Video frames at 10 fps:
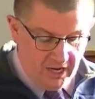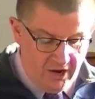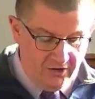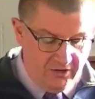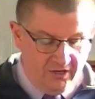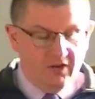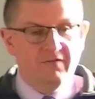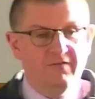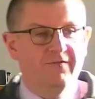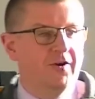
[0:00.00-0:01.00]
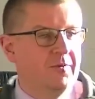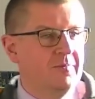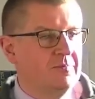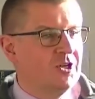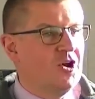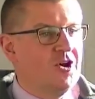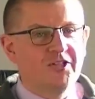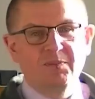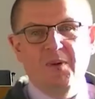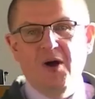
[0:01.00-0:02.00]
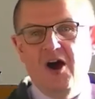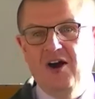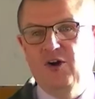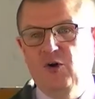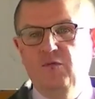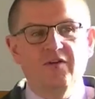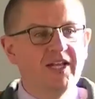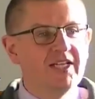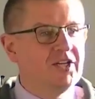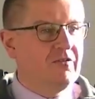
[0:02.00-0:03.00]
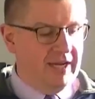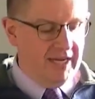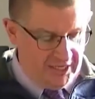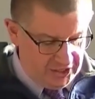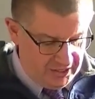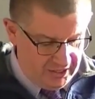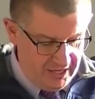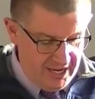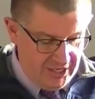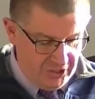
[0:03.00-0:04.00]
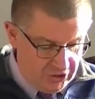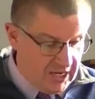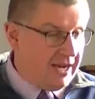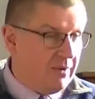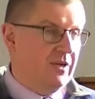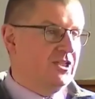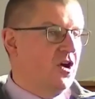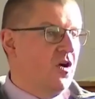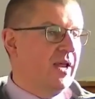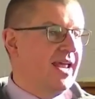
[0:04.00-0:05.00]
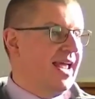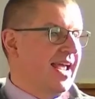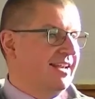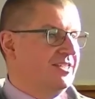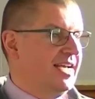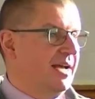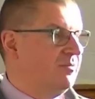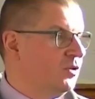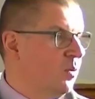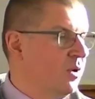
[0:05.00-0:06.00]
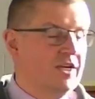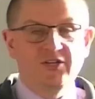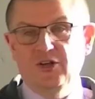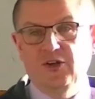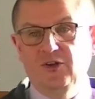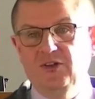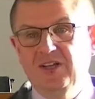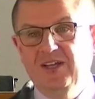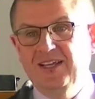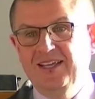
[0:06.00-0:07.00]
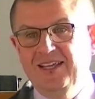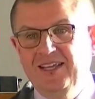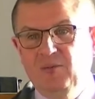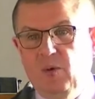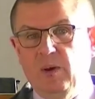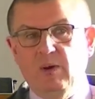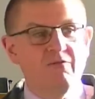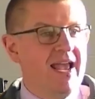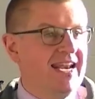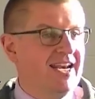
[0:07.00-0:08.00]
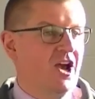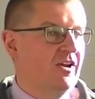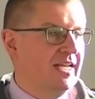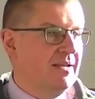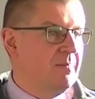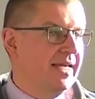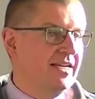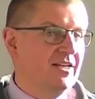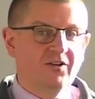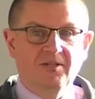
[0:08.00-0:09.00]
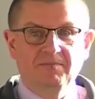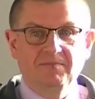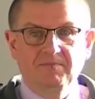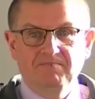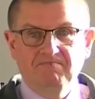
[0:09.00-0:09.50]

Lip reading: account confirms God's power over his creation, just like we saw in chapters 1 and 2, where we read how he made it all.